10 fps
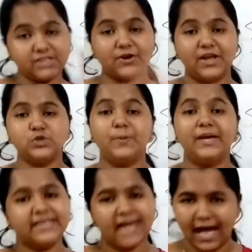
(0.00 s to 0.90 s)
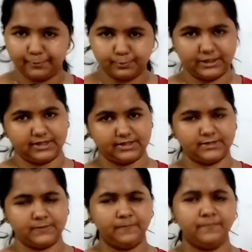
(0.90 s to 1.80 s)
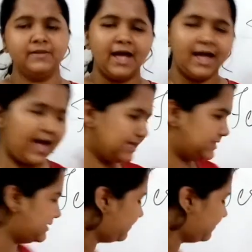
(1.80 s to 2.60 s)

ray to be an ambulance. And